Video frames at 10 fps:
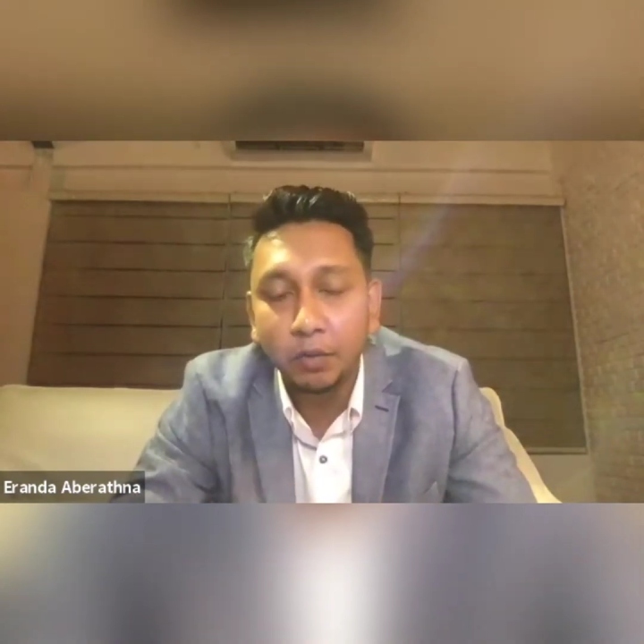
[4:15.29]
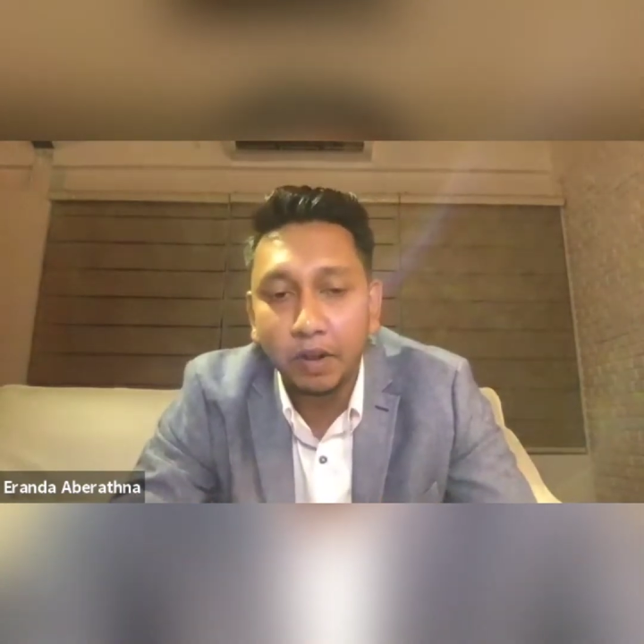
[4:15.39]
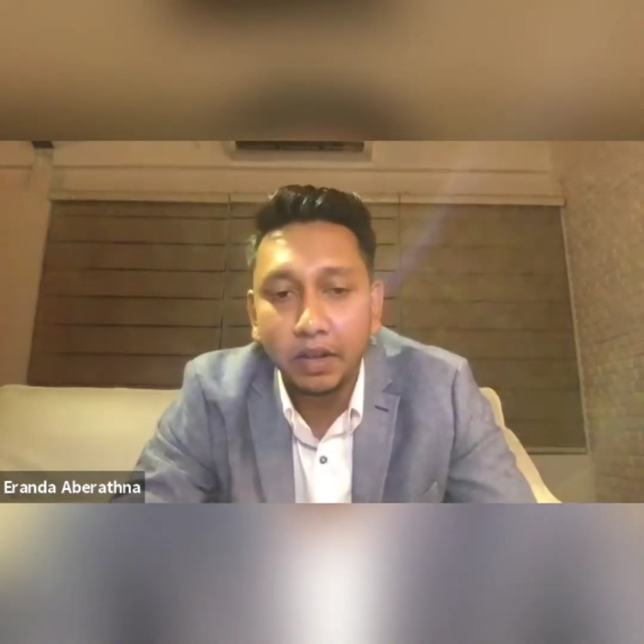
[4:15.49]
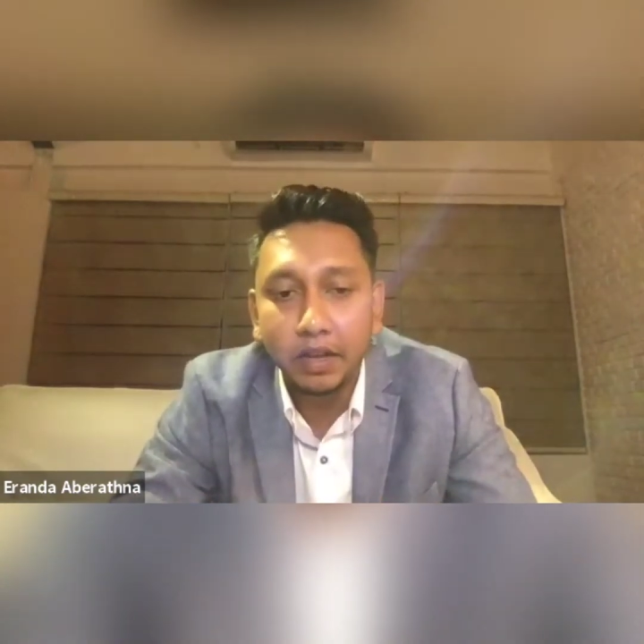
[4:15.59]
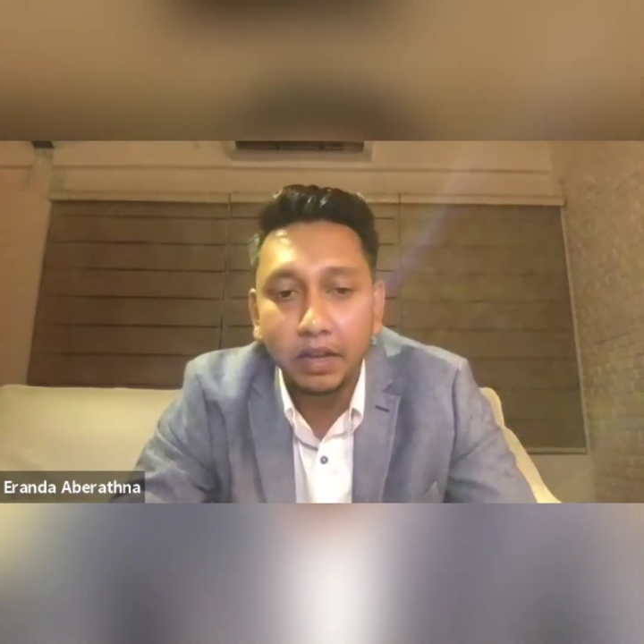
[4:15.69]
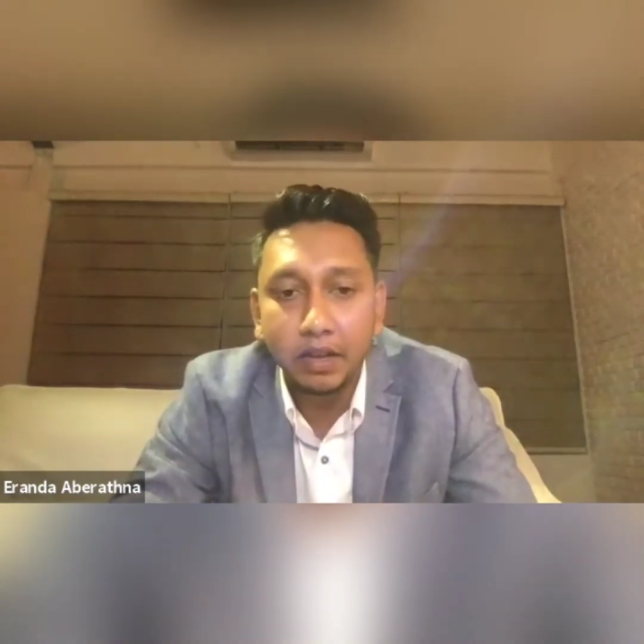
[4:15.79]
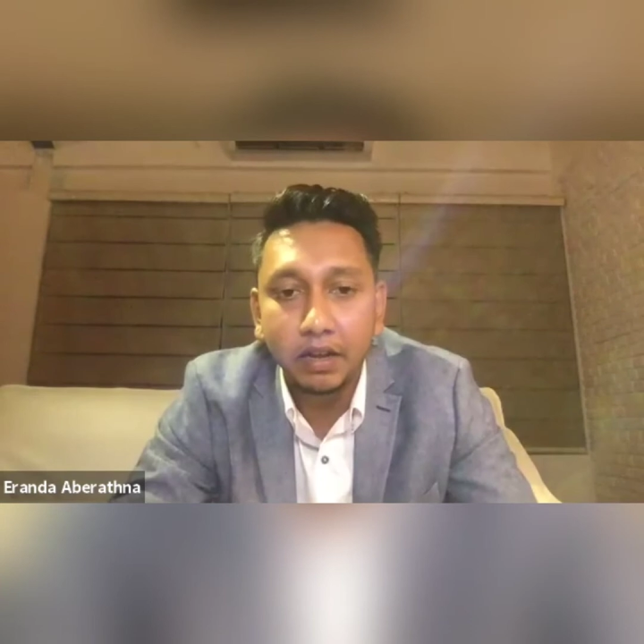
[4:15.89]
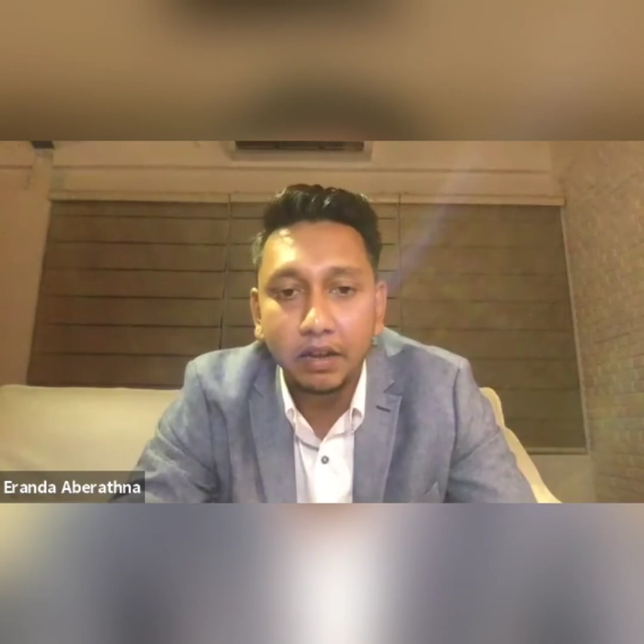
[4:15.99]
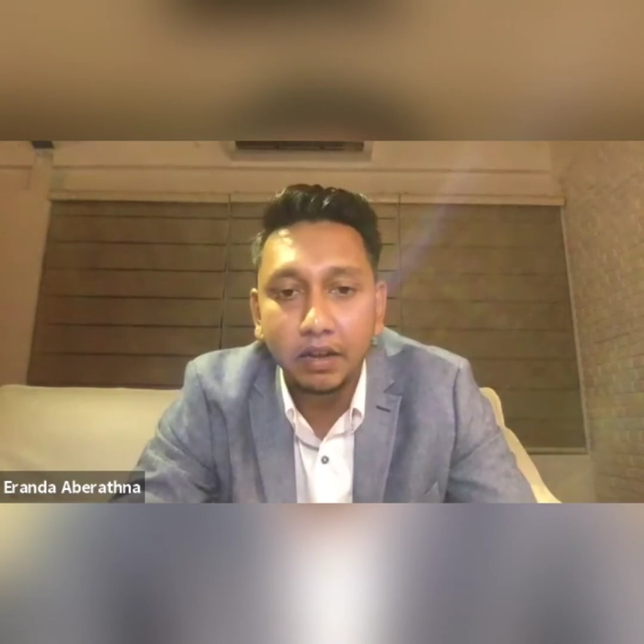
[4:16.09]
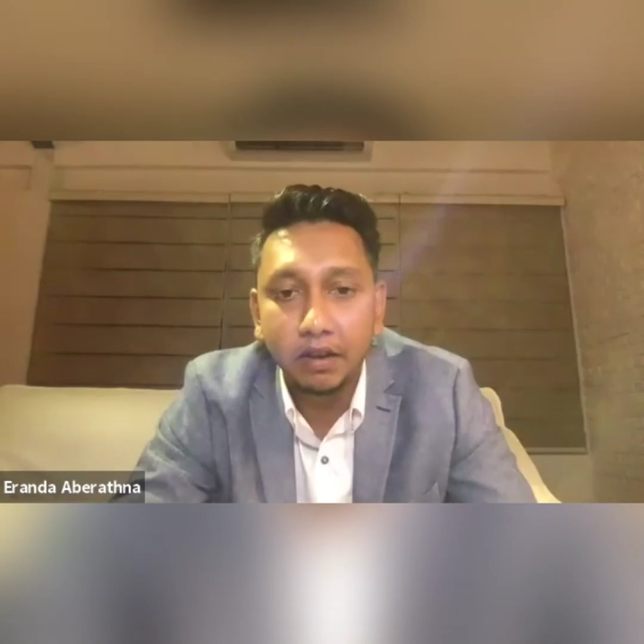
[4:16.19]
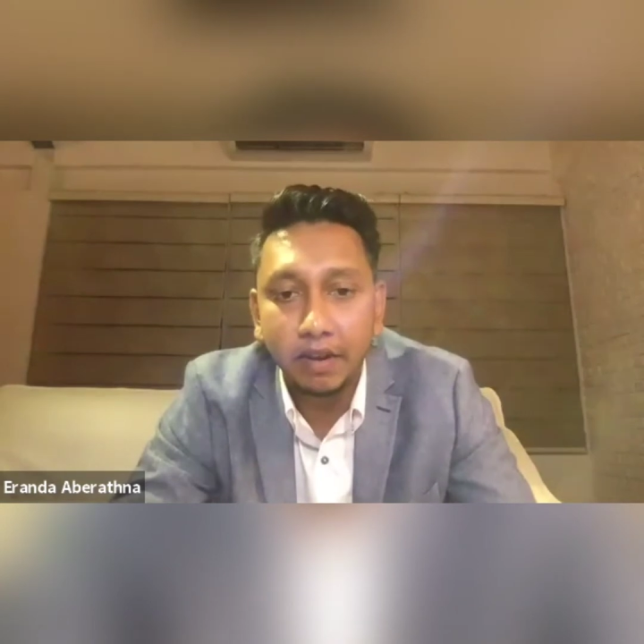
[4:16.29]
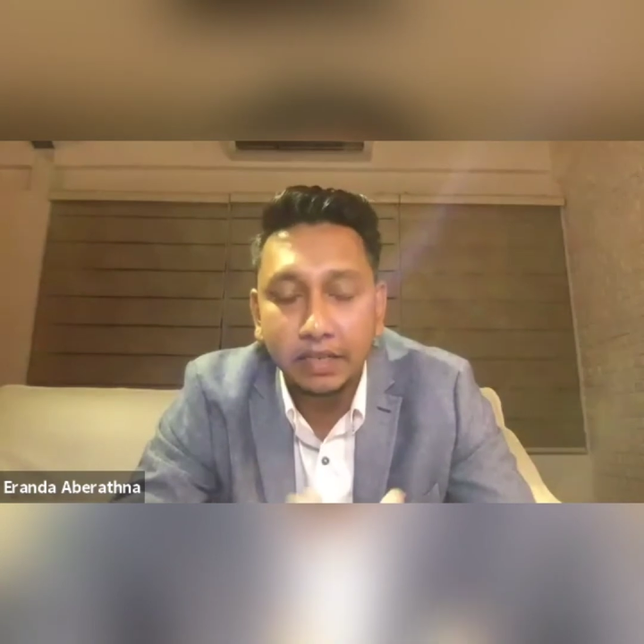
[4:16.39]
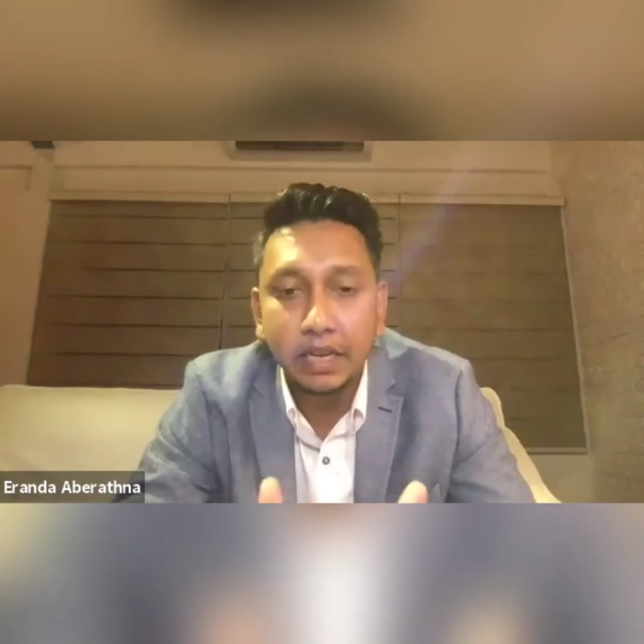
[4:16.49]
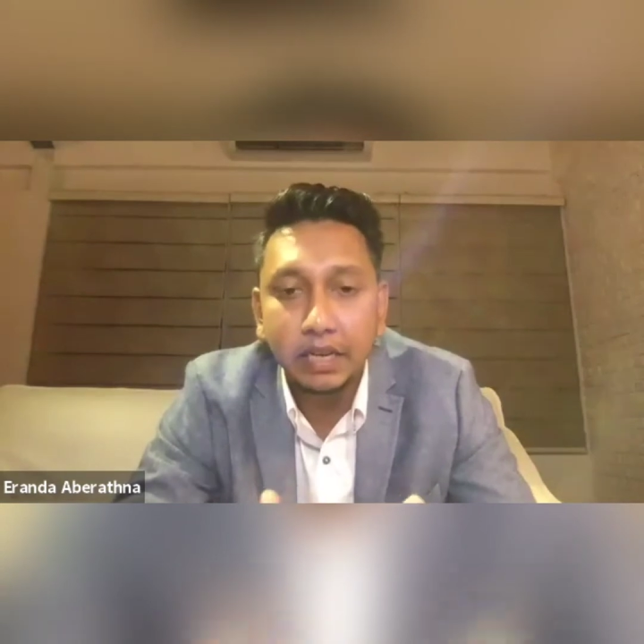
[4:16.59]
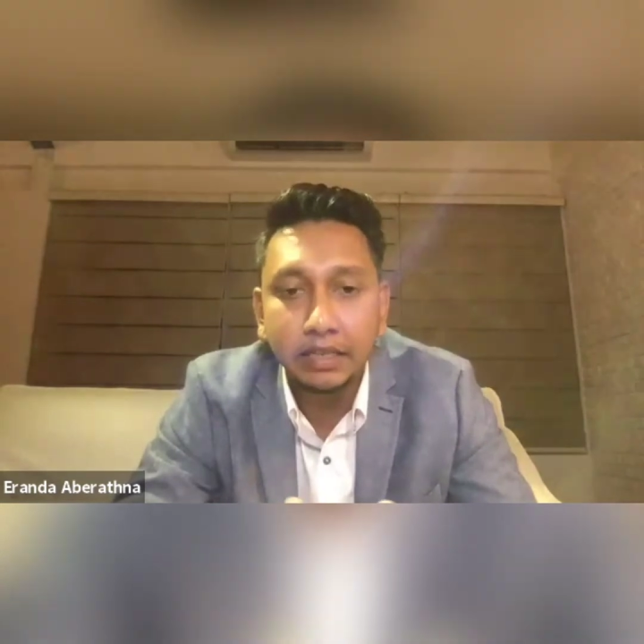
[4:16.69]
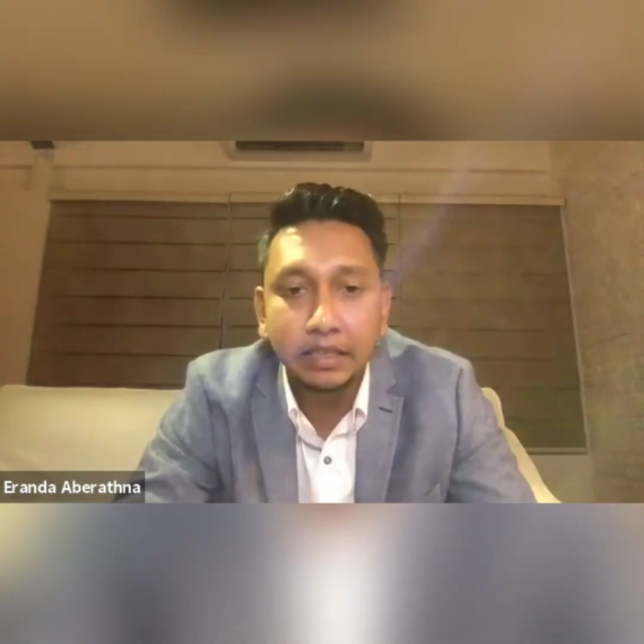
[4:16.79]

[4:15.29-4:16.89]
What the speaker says: to my residence.